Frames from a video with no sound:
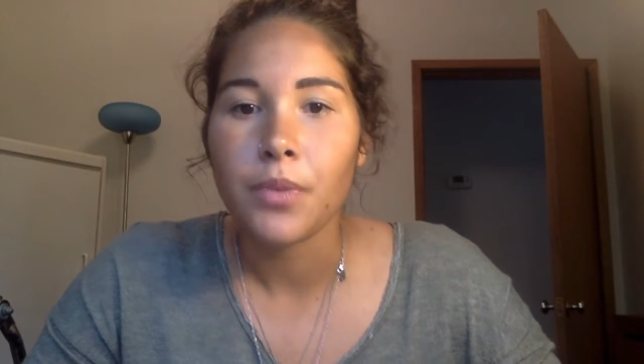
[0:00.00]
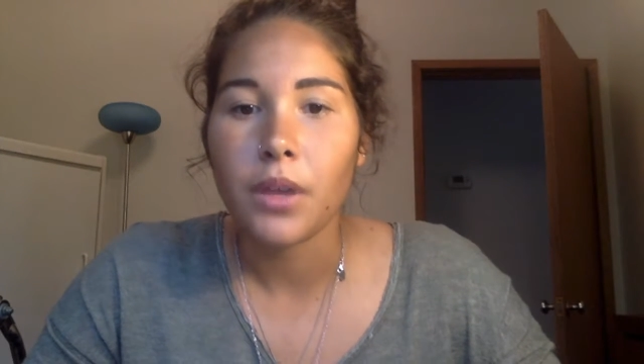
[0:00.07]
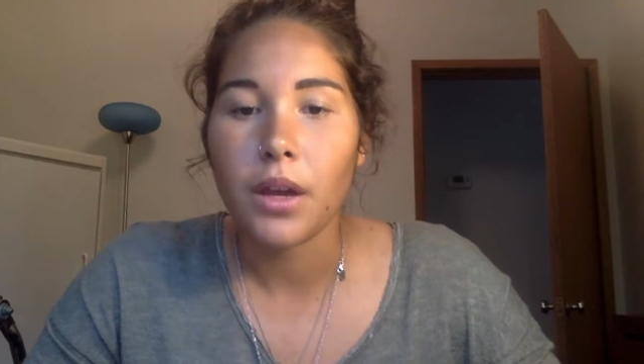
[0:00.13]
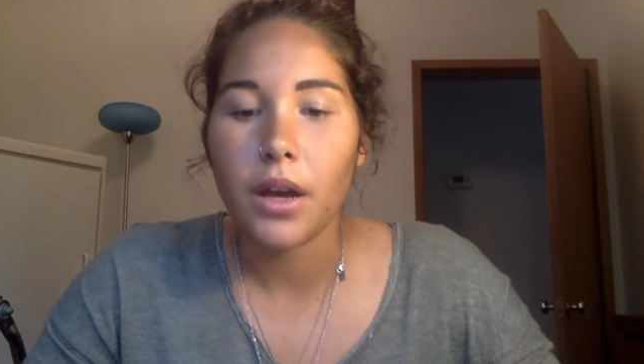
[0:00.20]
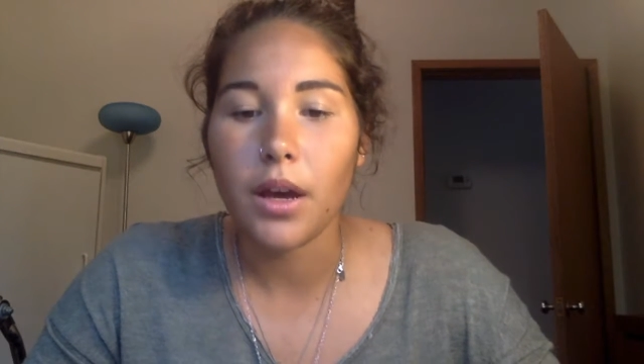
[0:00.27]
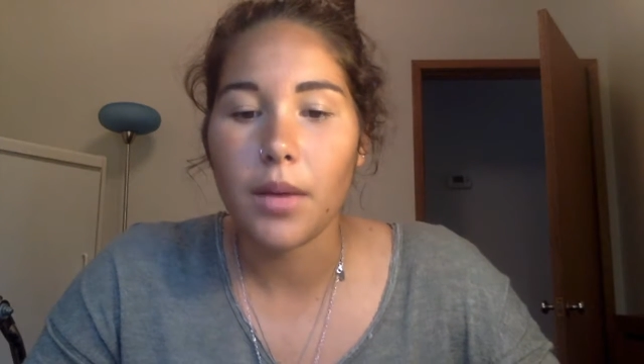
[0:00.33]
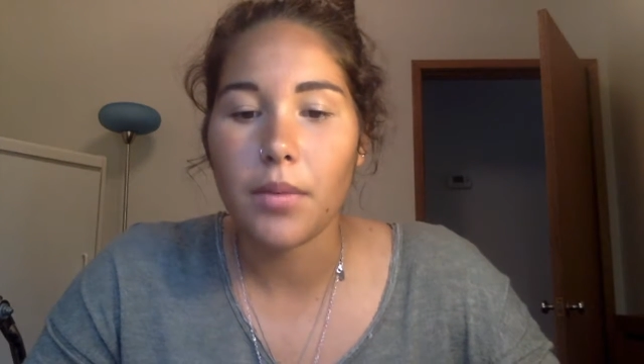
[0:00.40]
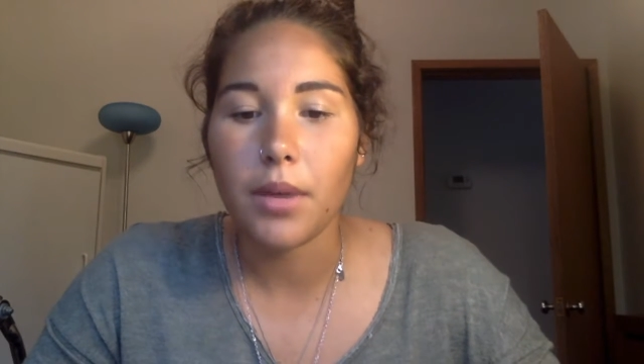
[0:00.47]

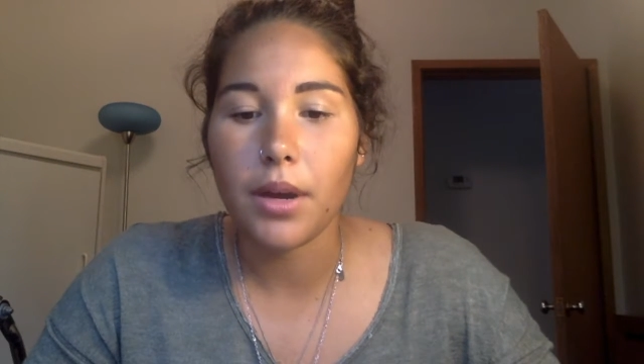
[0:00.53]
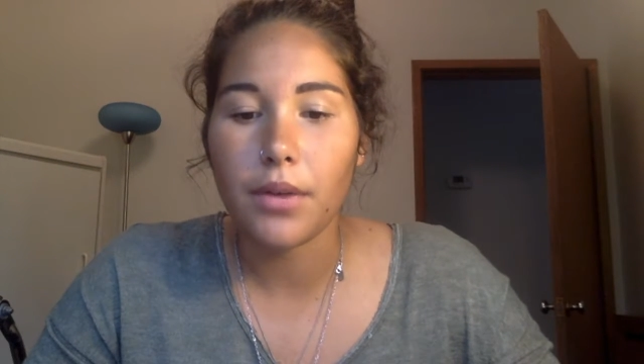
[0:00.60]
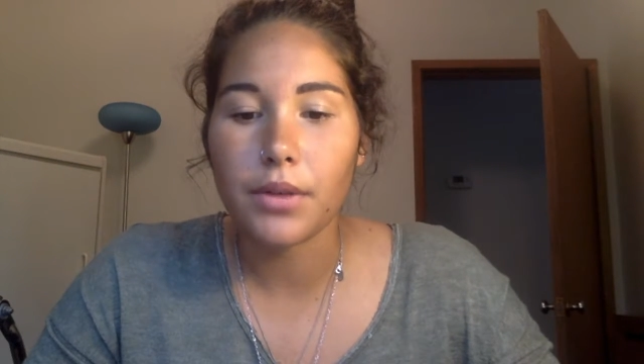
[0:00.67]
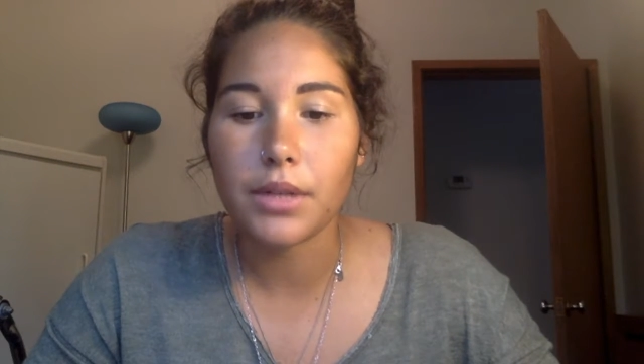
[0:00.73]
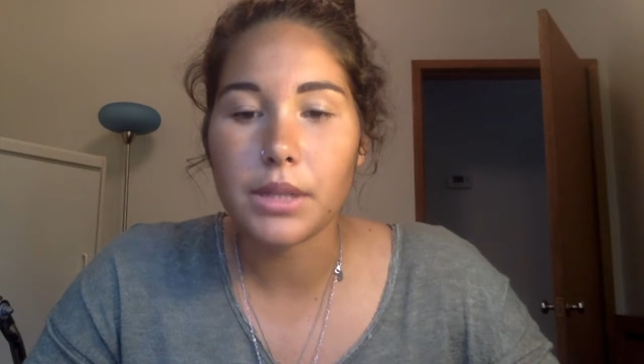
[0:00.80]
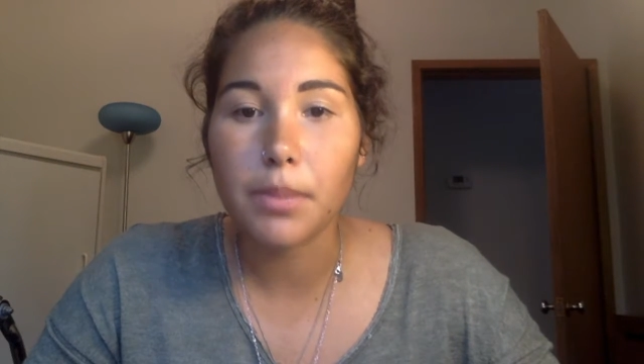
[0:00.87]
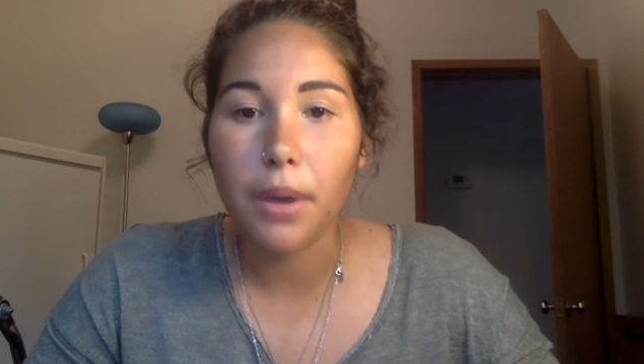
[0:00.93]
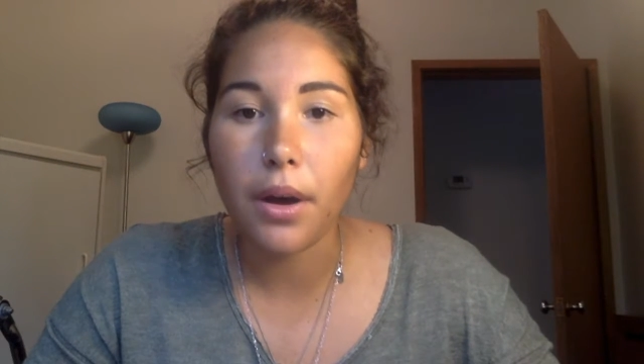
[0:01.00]
a
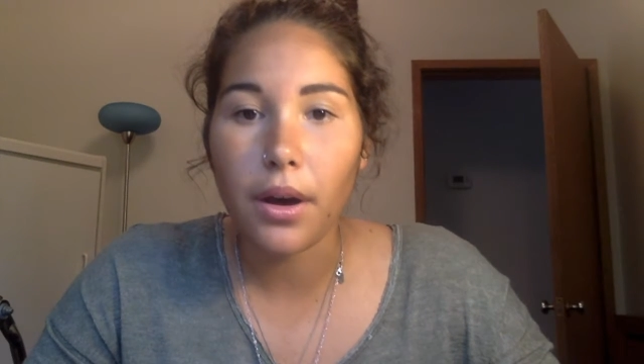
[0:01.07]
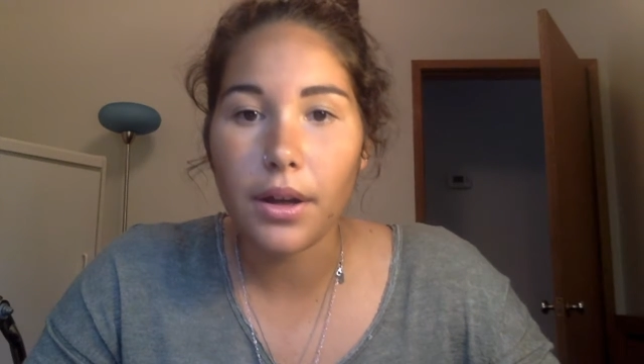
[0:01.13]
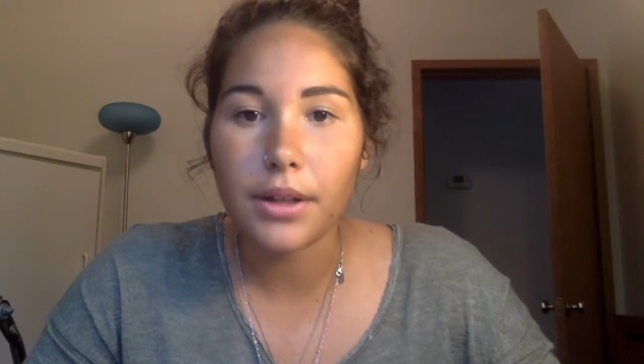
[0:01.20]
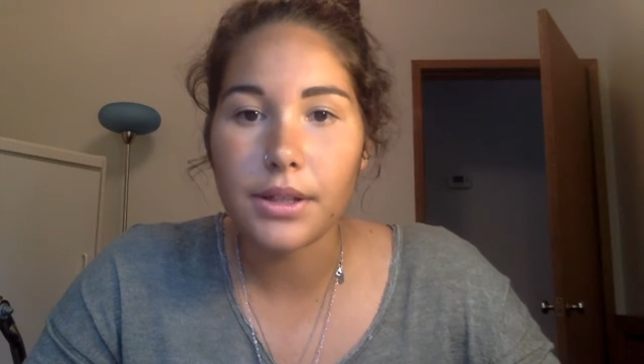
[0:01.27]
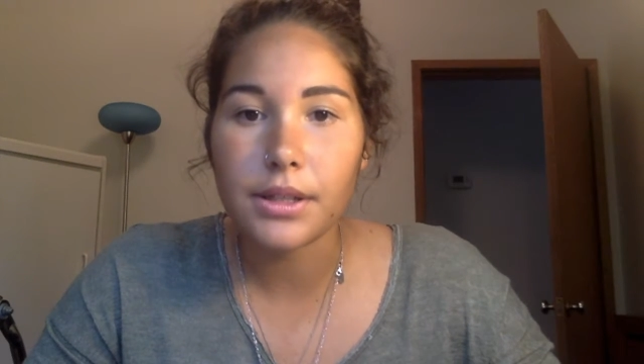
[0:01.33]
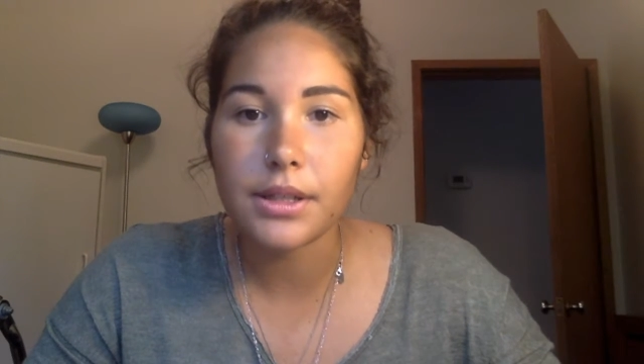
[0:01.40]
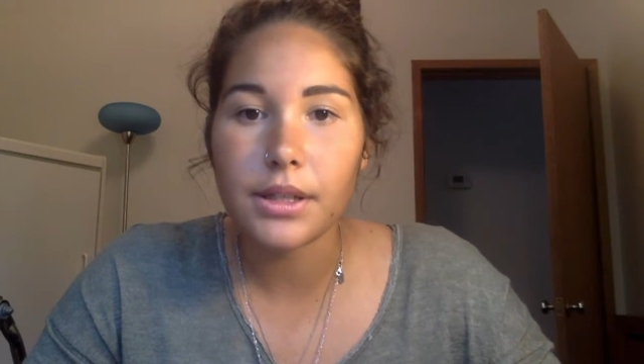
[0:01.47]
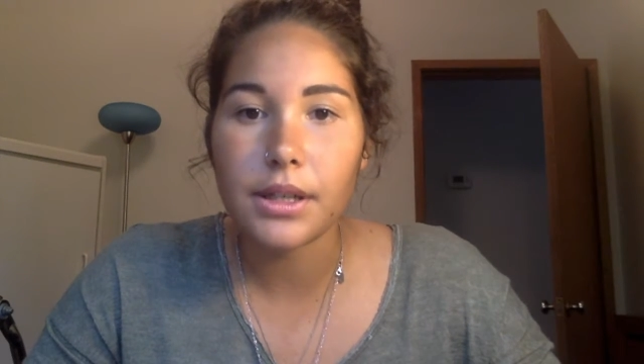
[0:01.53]
response